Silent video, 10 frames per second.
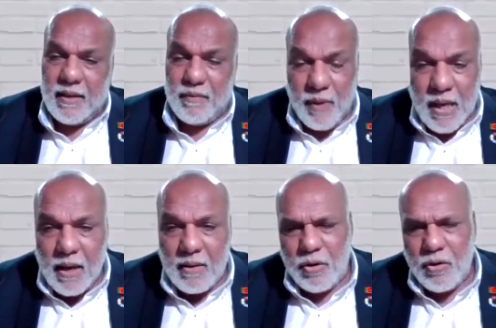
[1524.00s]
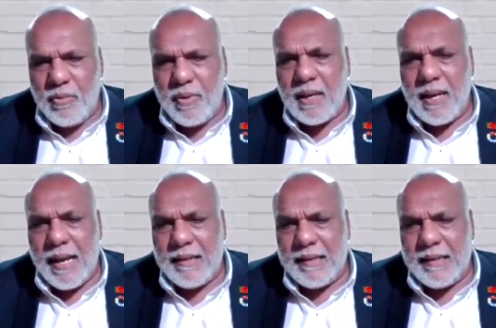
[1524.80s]
If we are, you know, we are
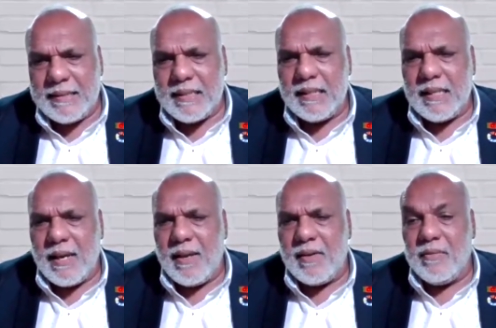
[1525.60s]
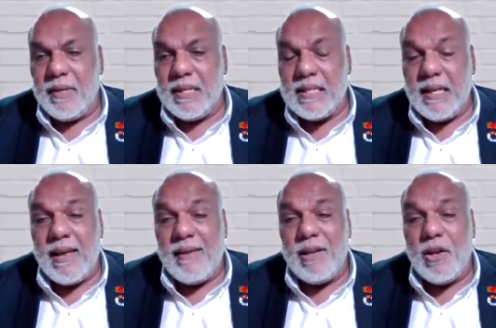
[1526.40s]
an agricultural country, we
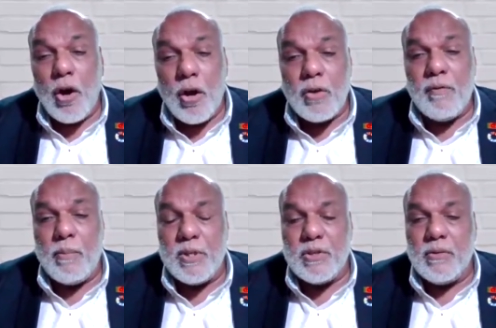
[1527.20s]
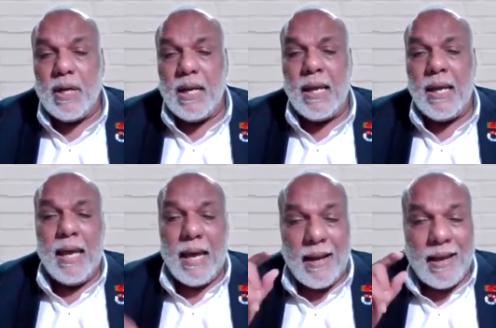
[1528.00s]
still have a lot of opportunity.
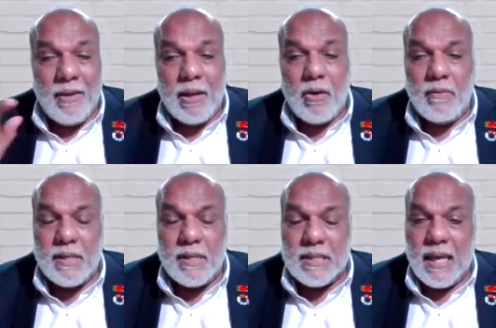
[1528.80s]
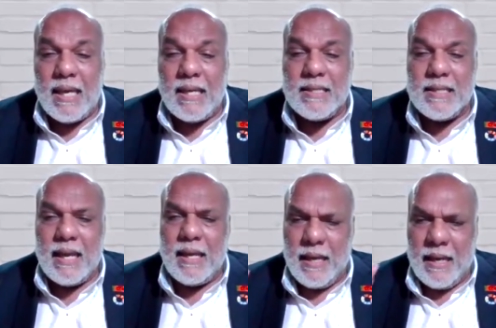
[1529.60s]
And I will always again
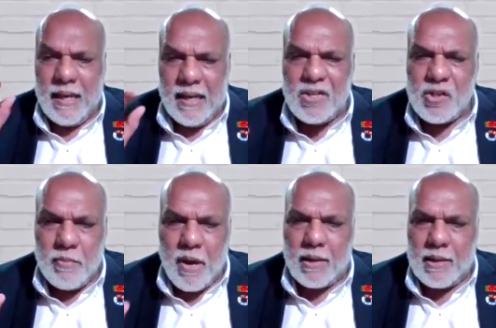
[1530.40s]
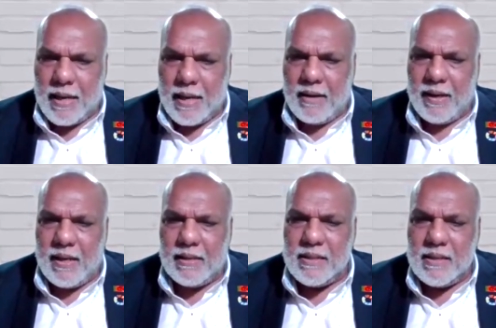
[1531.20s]
say niche market
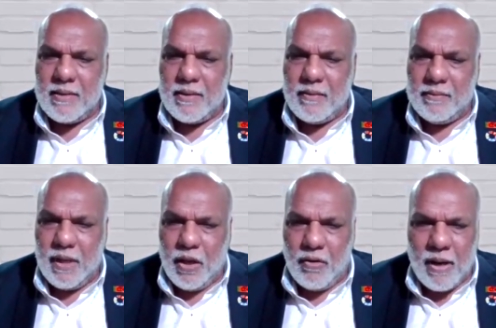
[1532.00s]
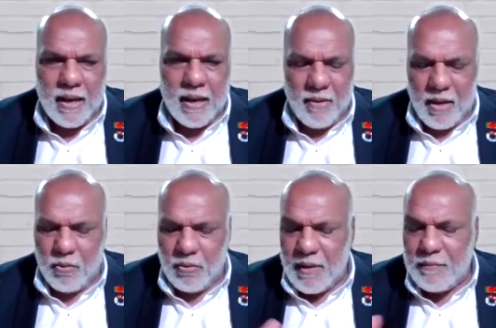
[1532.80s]
agriculture. You know, and I
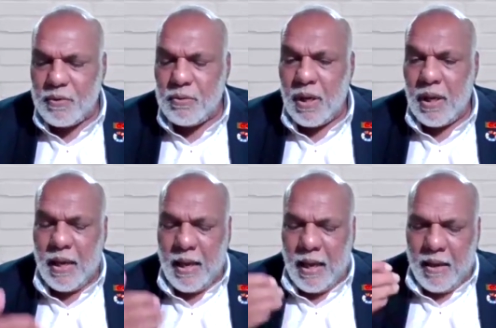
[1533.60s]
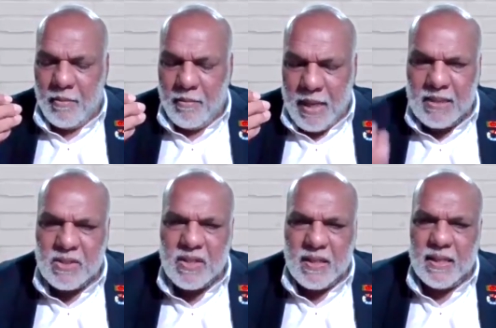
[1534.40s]
would love to
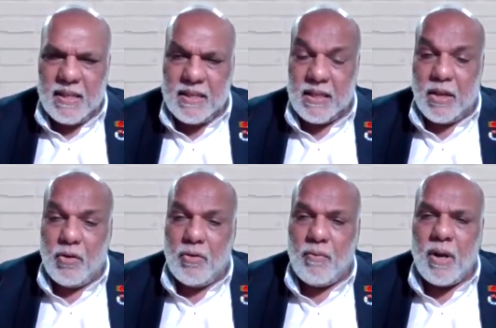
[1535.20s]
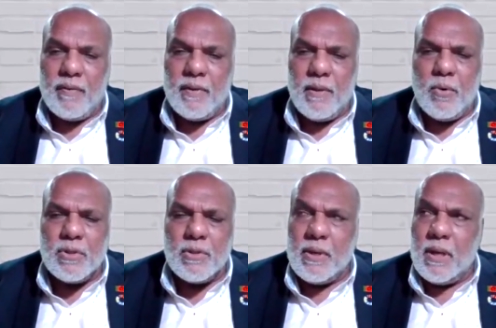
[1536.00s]
mention this, you know, one of the
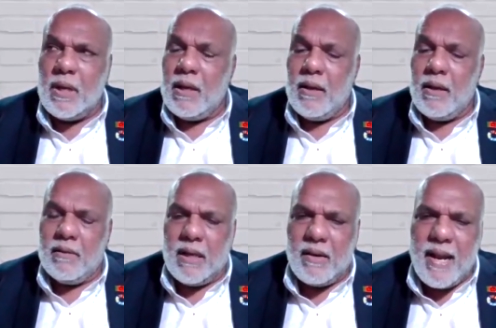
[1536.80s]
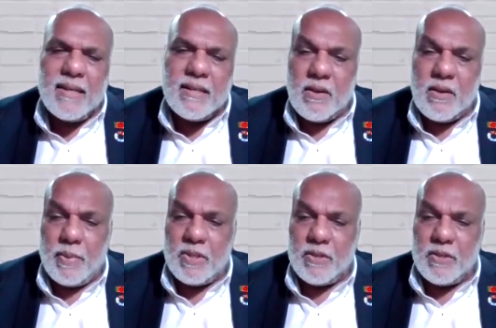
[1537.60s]
most, the greatest
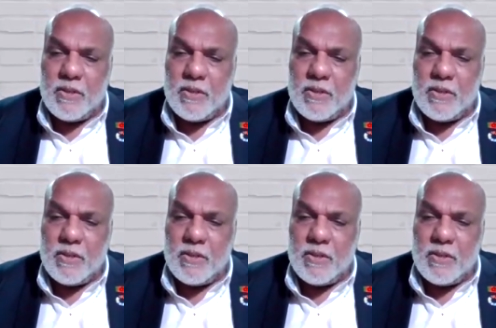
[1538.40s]
opportunities.